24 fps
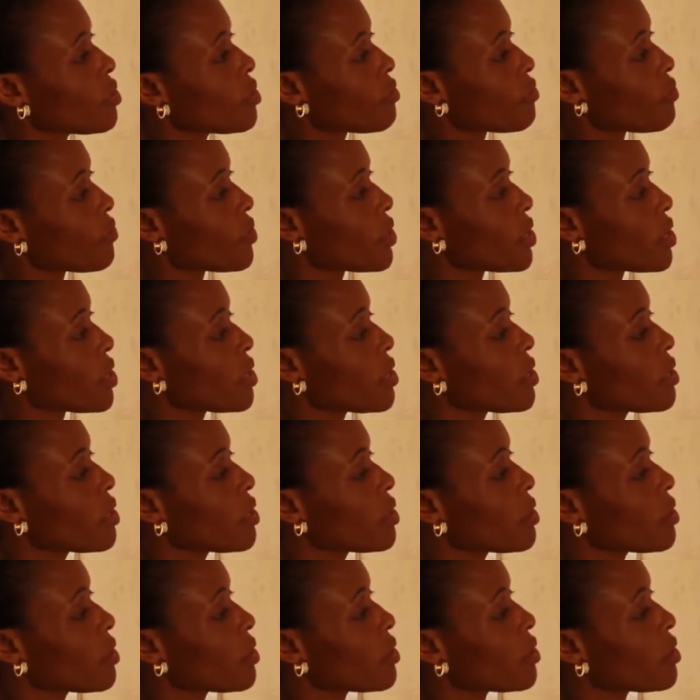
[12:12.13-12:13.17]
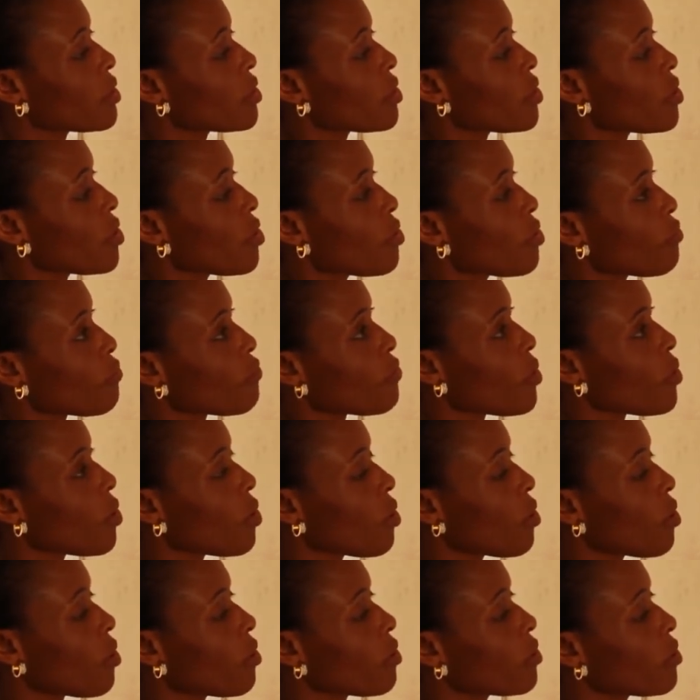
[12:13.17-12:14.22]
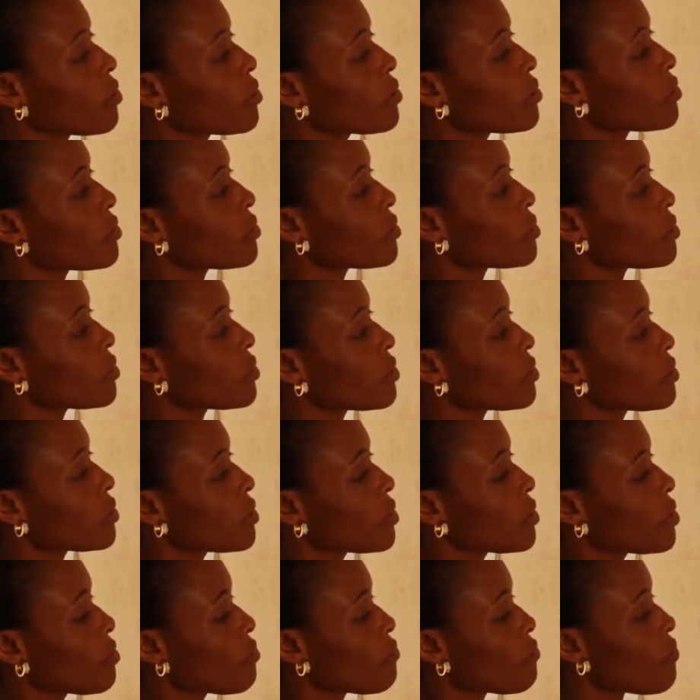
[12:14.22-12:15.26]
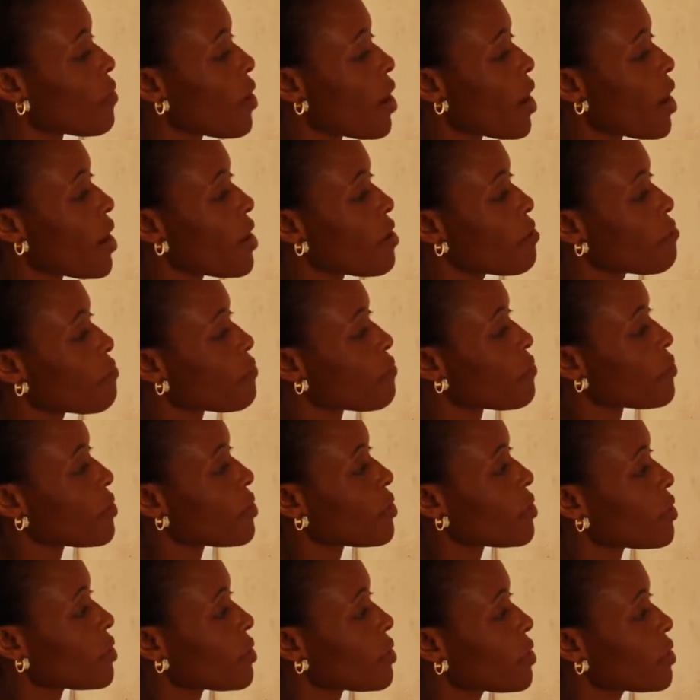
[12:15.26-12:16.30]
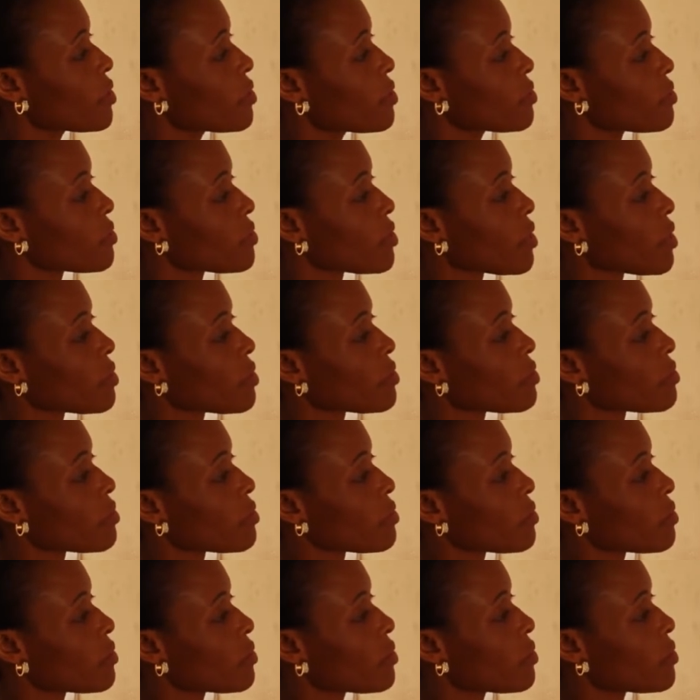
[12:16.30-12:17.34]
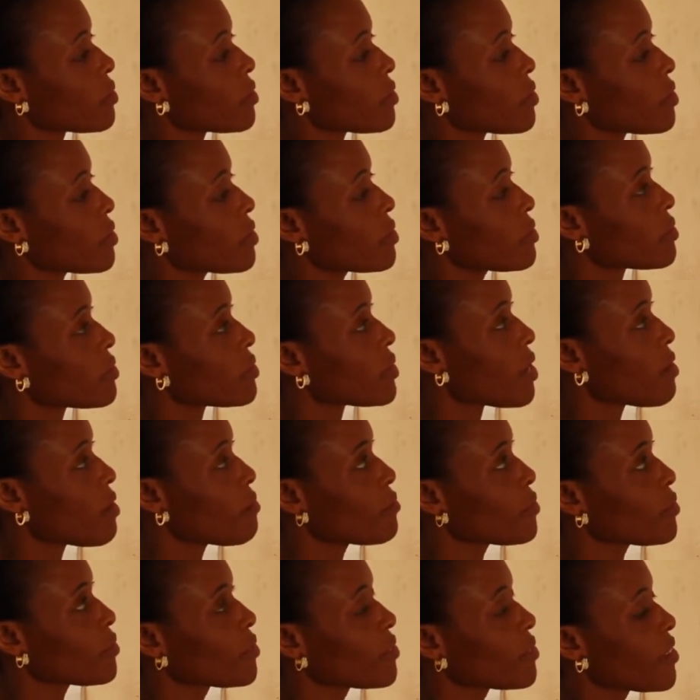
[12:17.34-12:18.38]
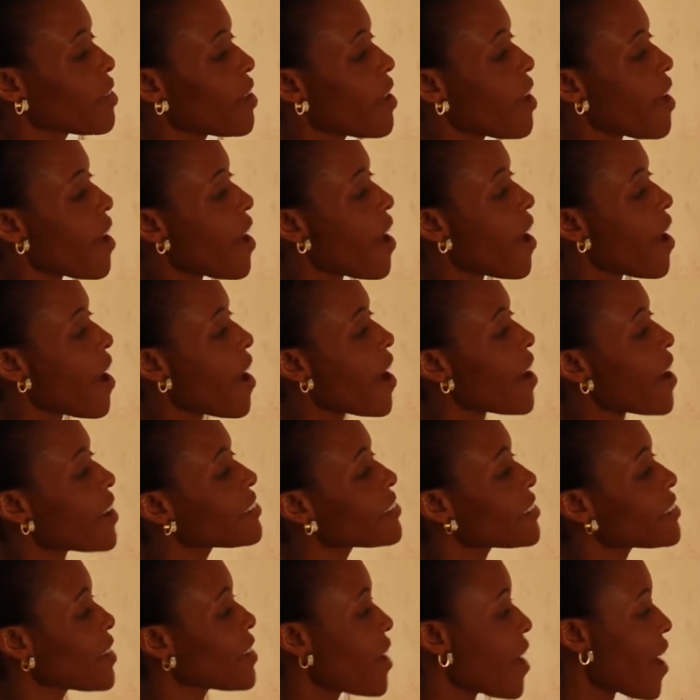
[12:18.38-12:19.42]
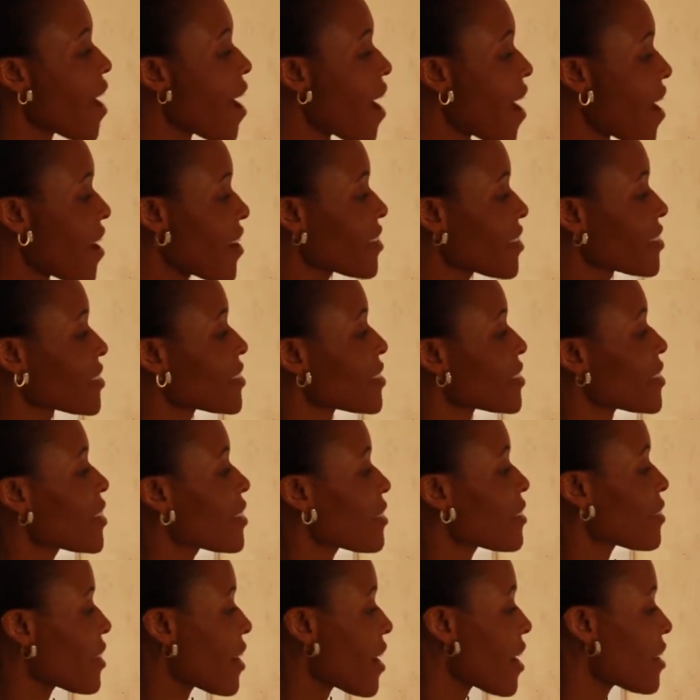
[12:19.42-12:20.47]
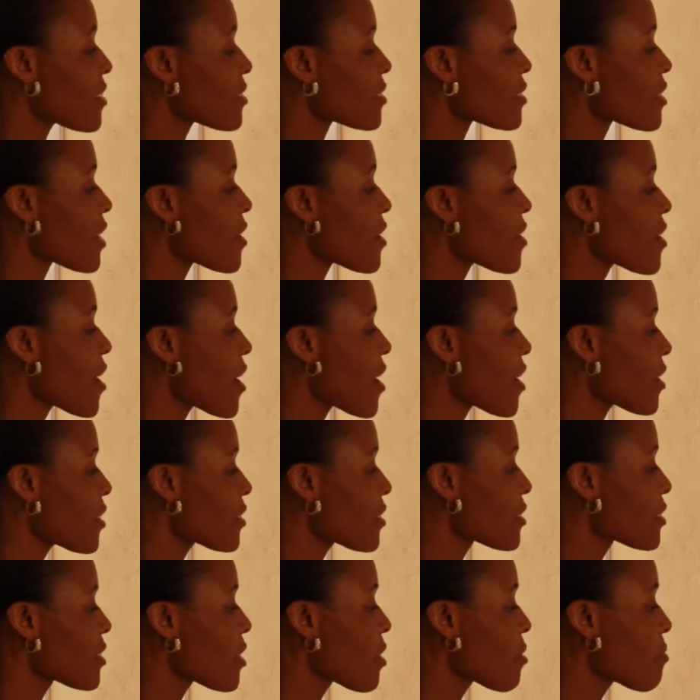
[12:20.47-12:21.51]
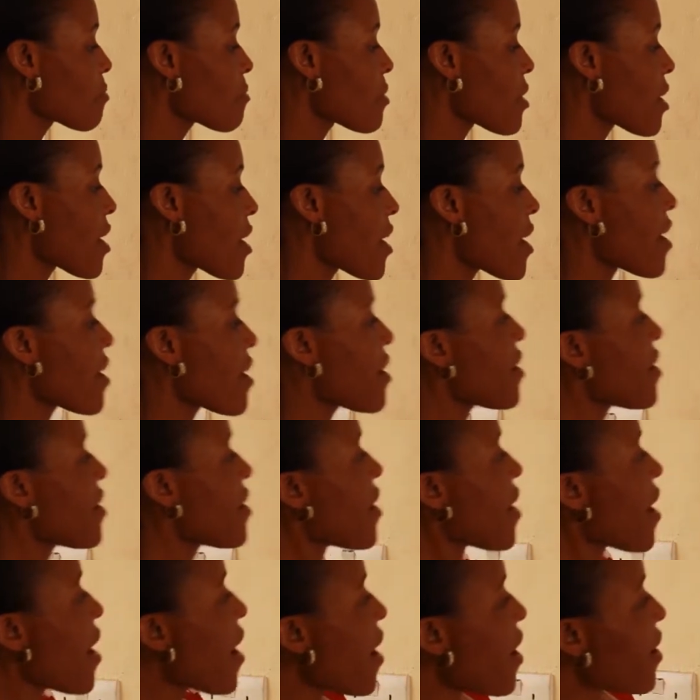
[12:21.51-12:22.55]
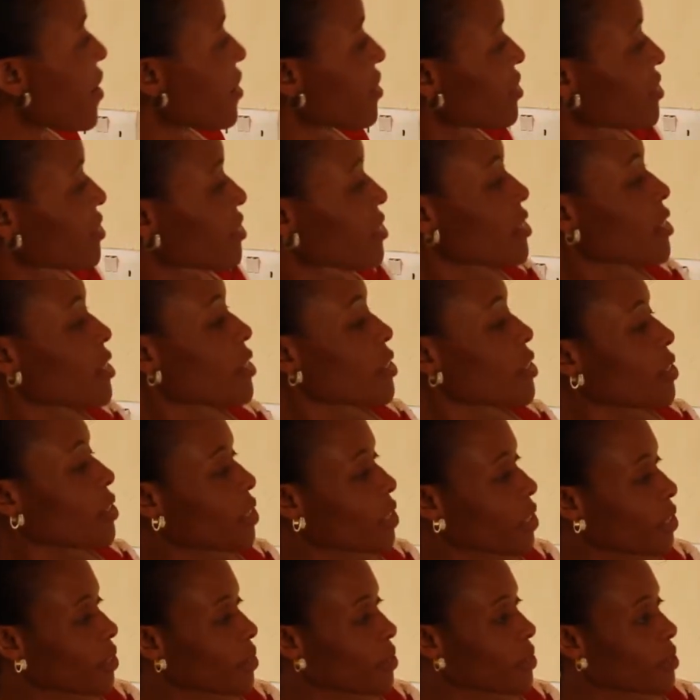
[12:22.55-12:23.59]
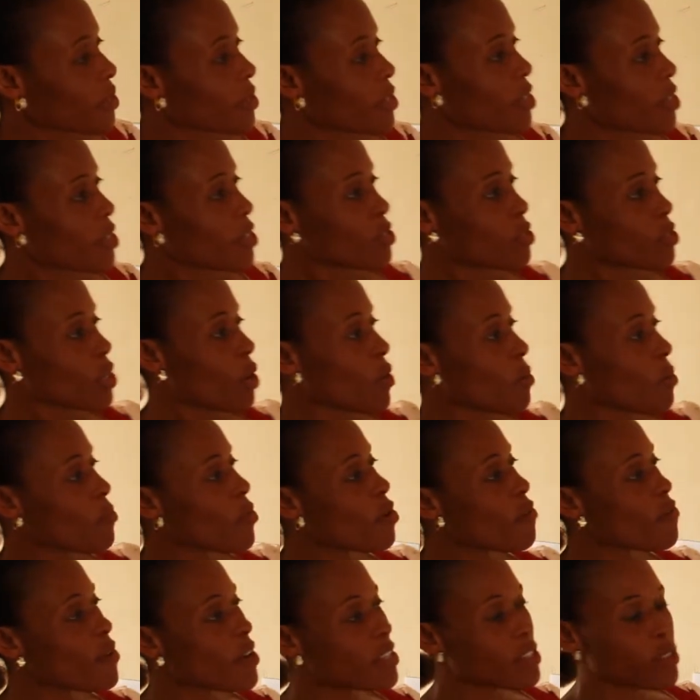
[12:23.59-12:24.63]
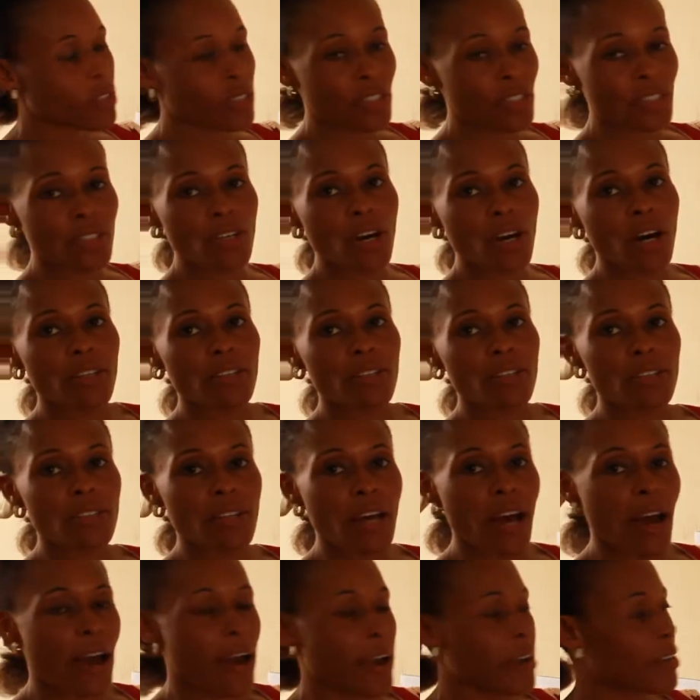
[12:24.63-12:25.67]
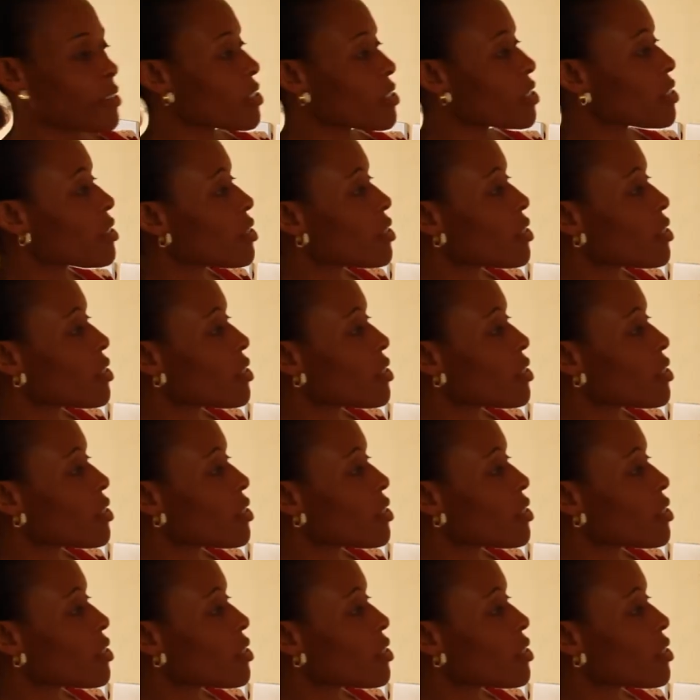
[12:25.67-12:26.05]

3, 4, 5, 6, 7, and 8. The answer here is number 8. Good. So we move on to this other side,